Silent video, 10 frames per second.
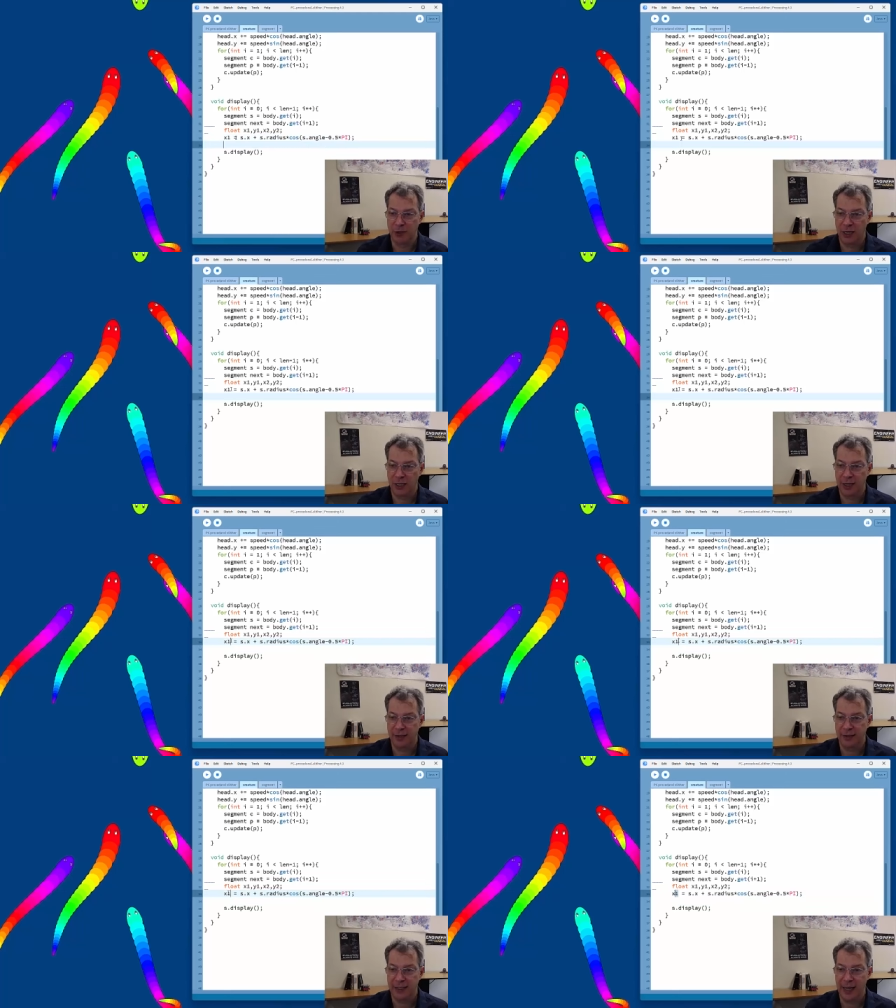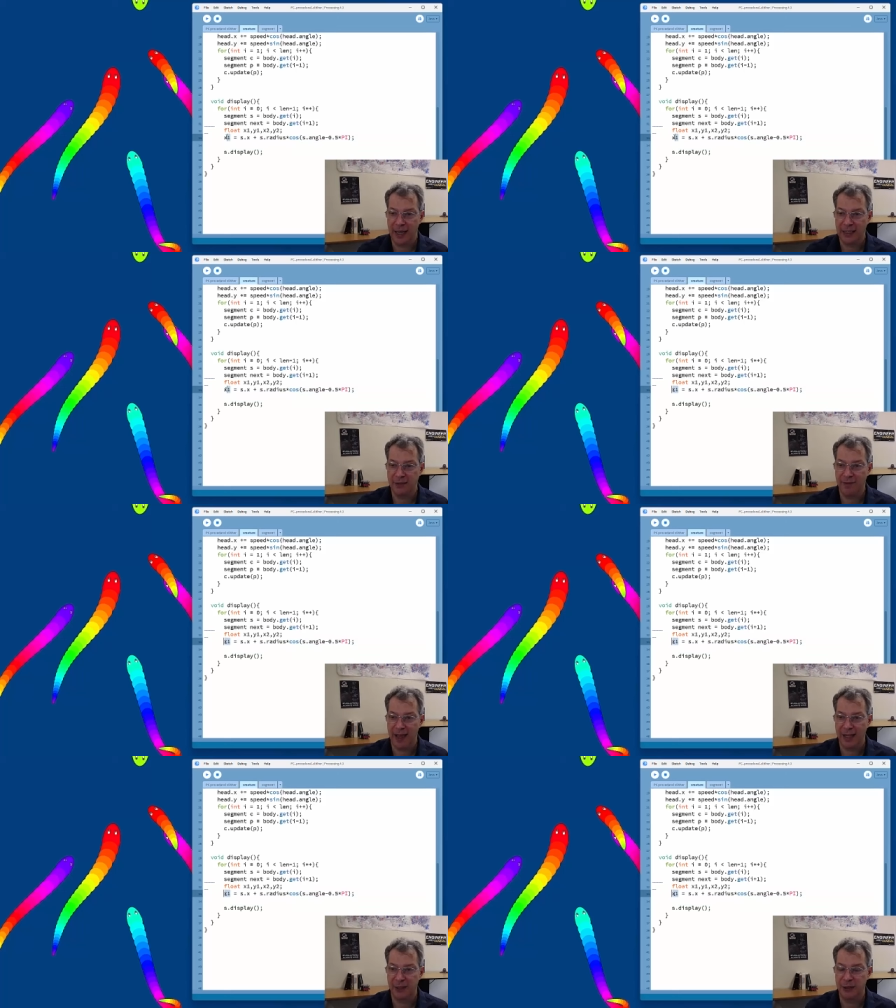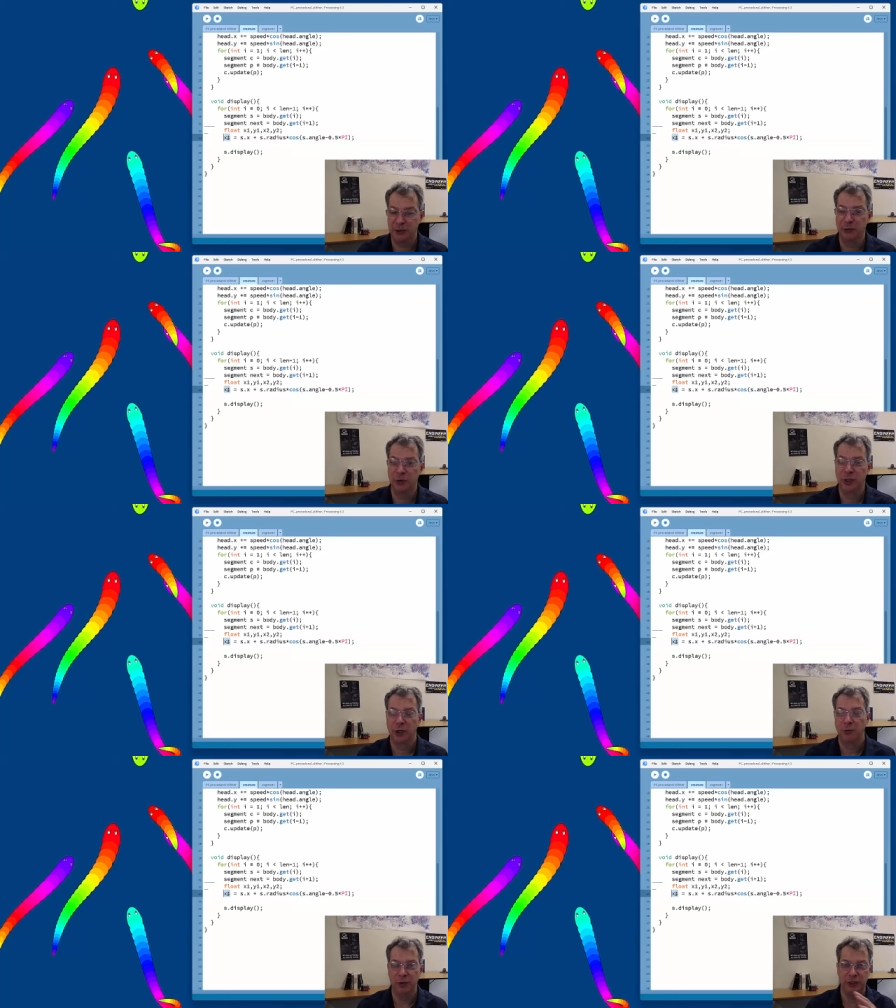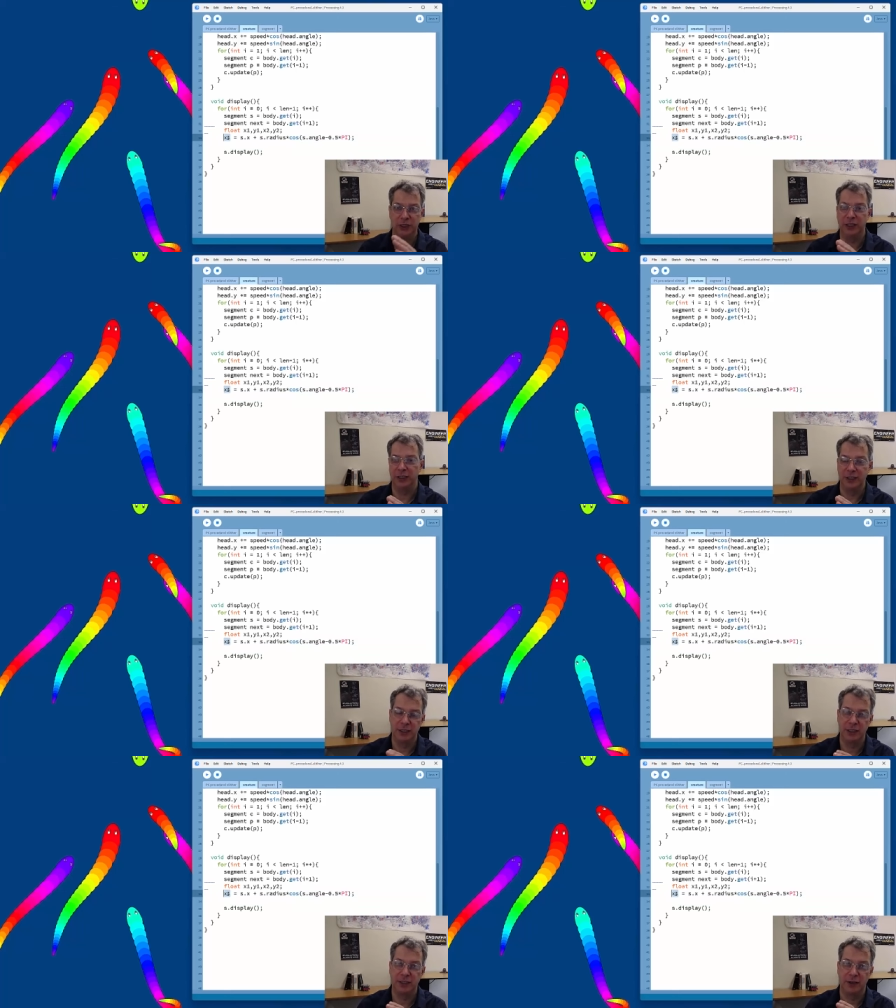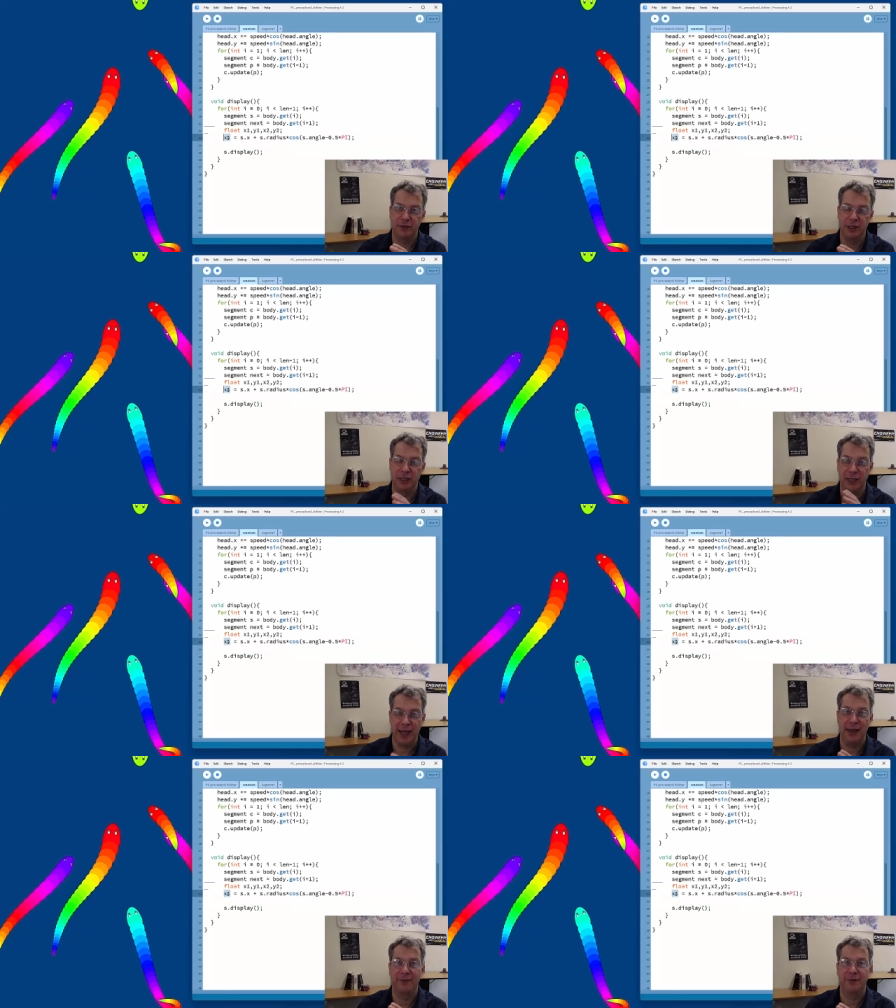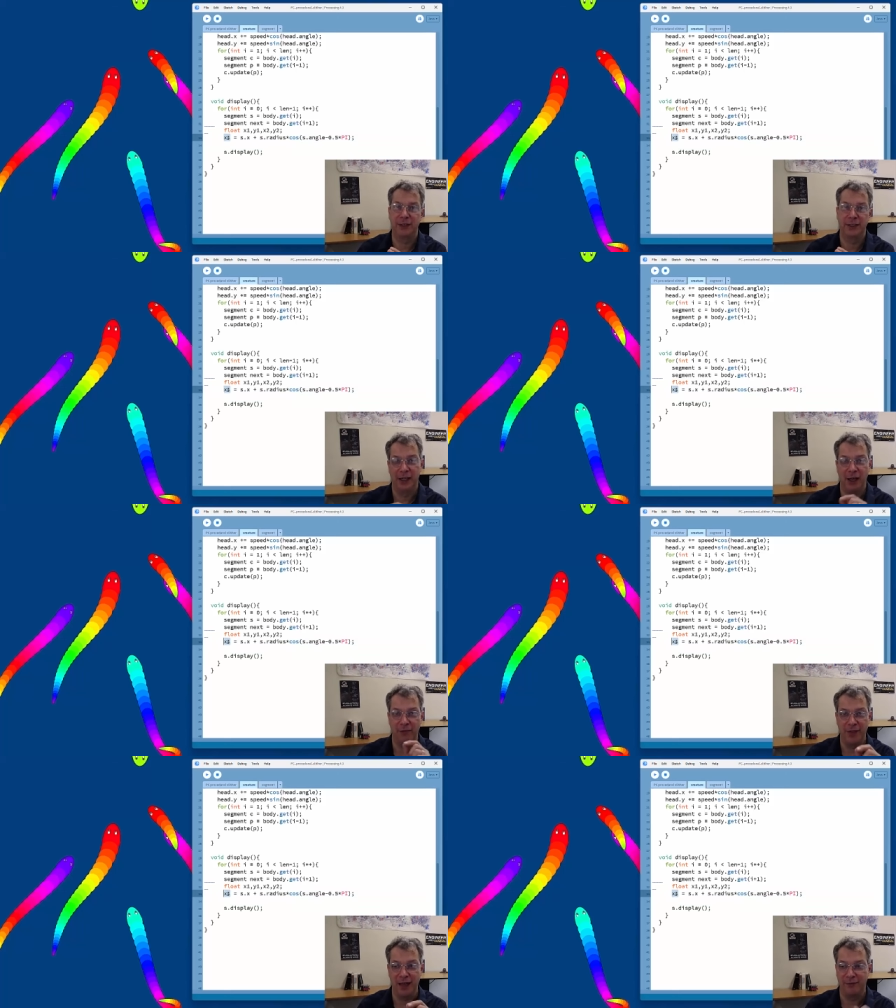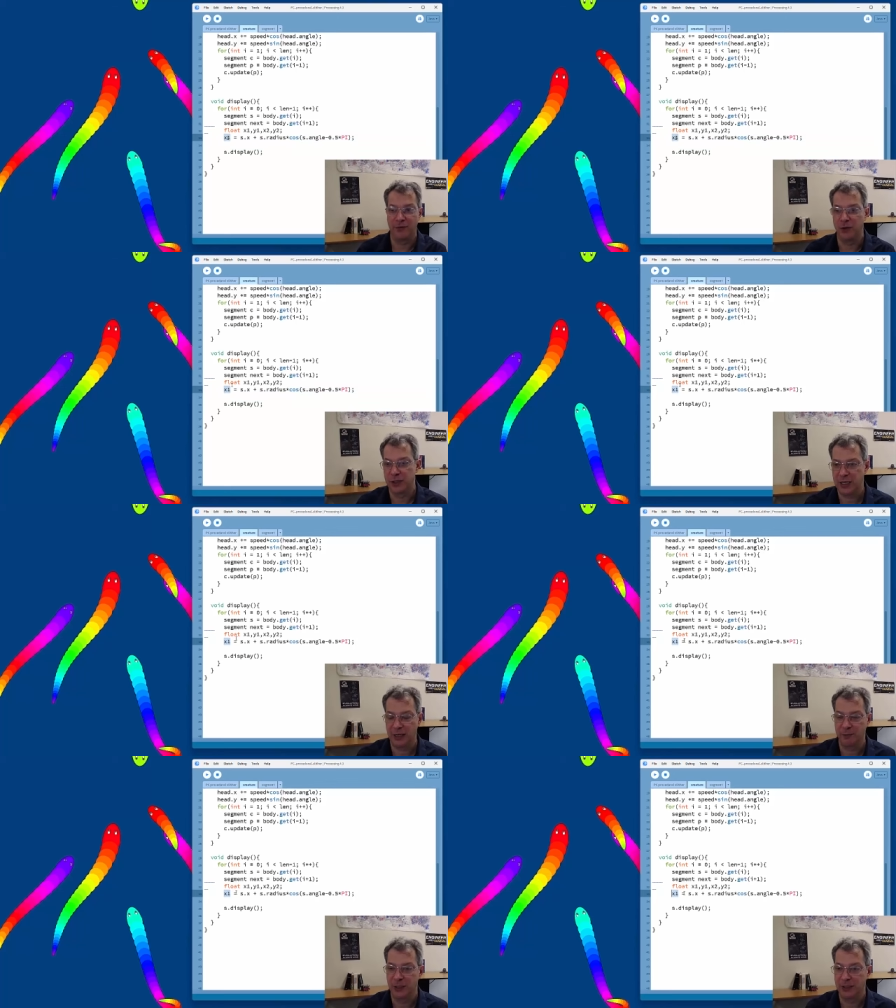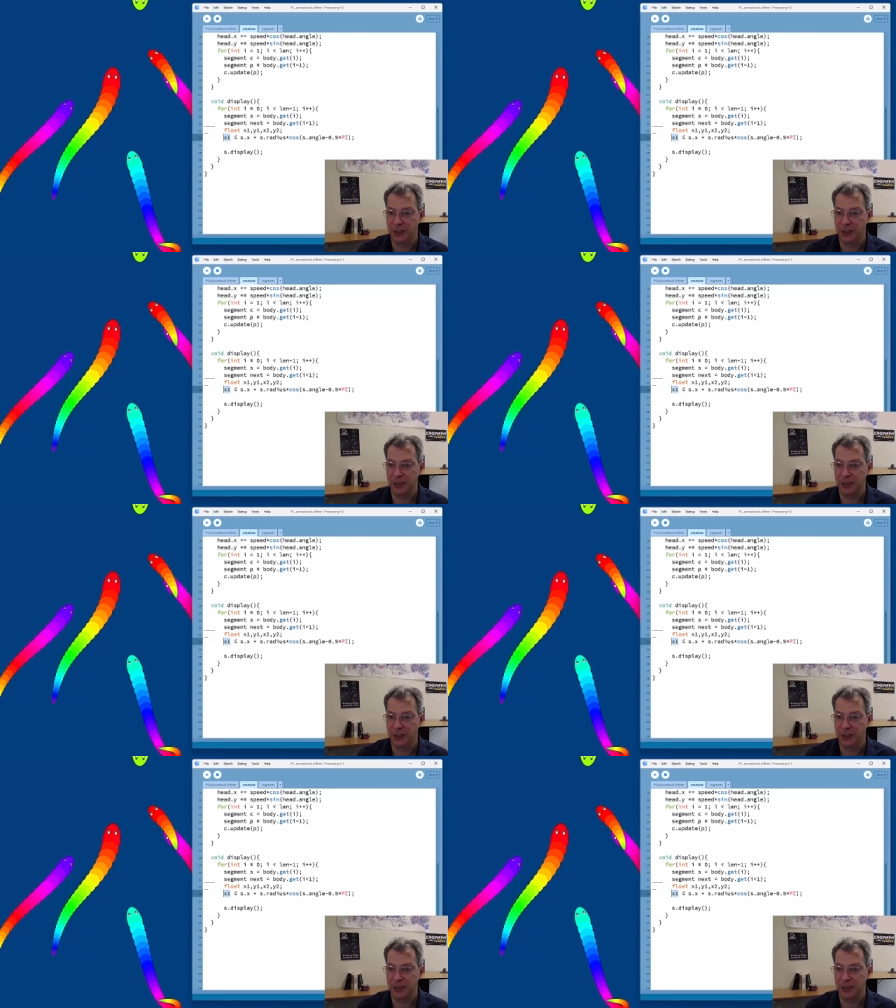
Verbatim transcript: trying to get the x value, which is to the left of that first segment.